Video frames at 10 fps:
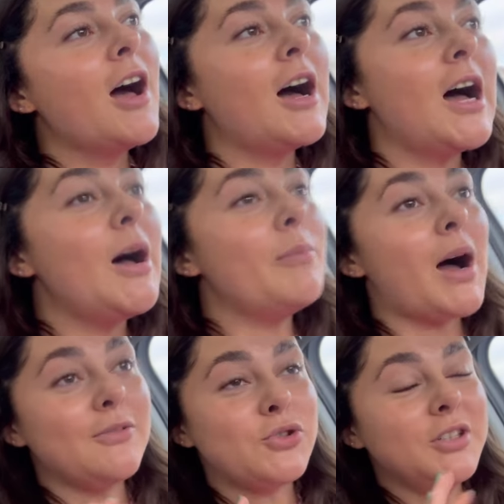um,
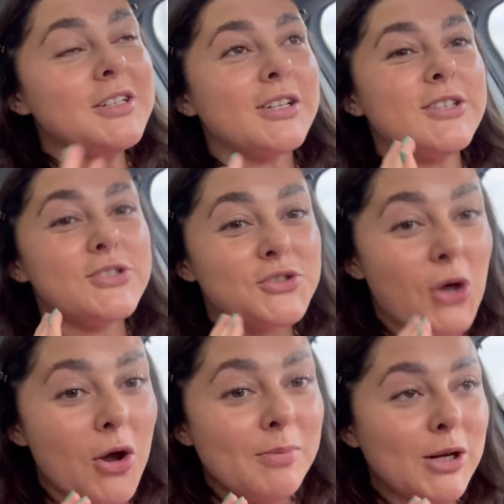I've drunk
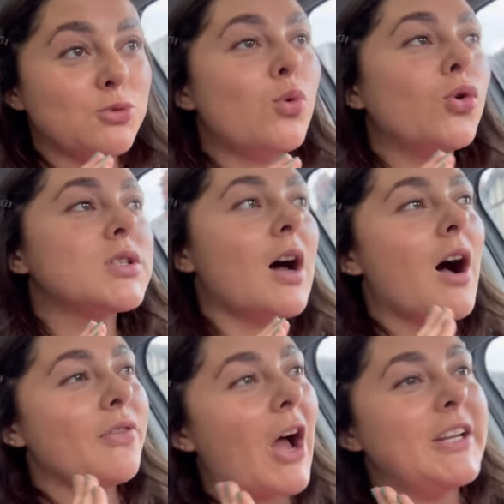so much water
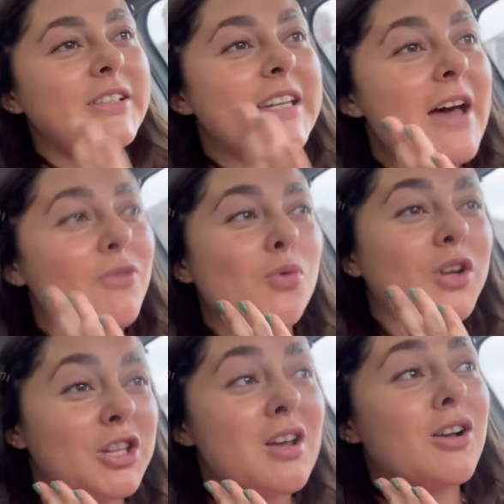that I never
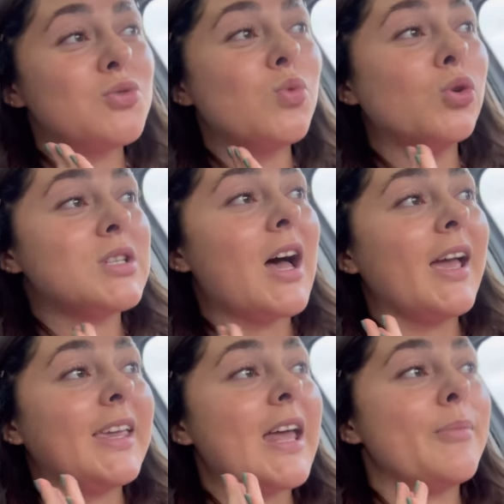want to touch water
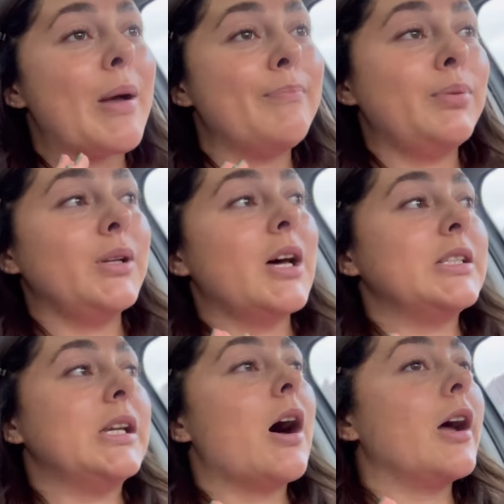again in my
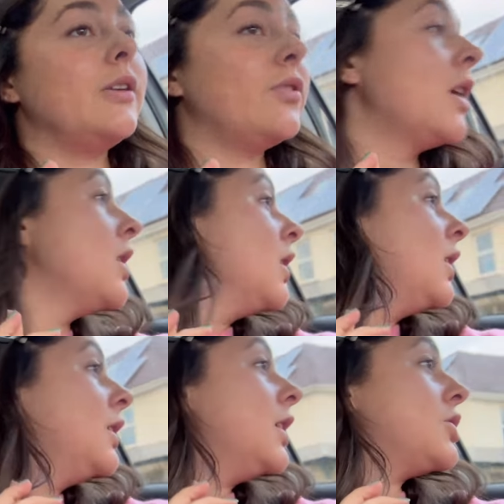bloody life
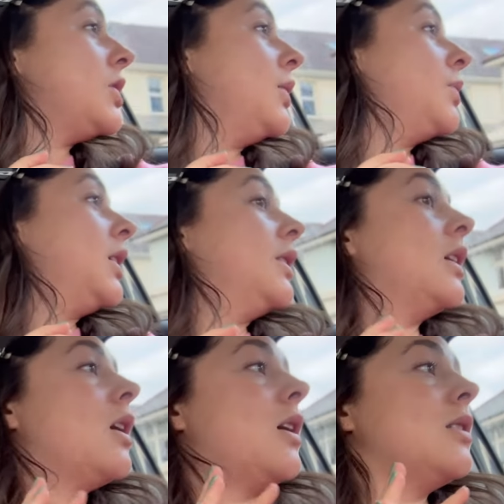literally within the
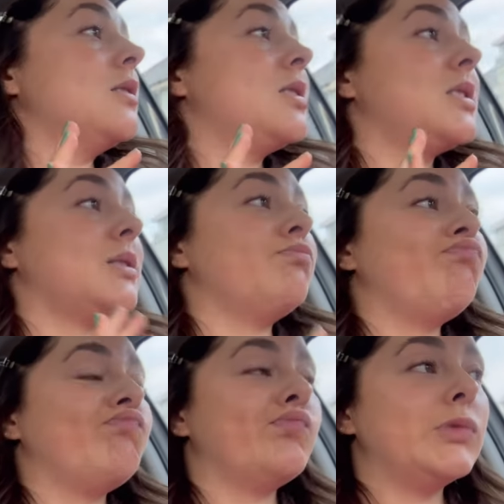last
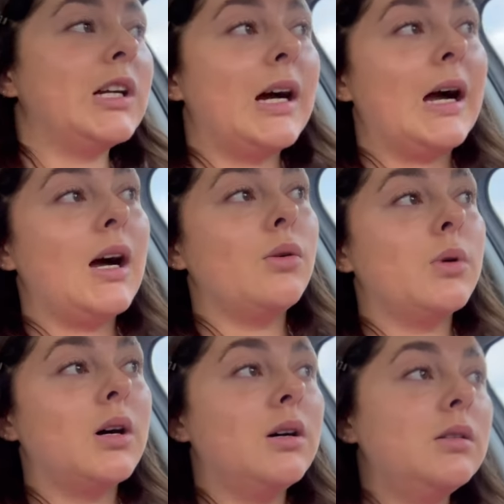
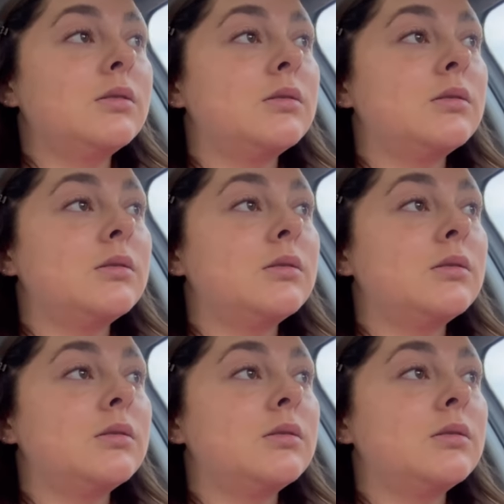hour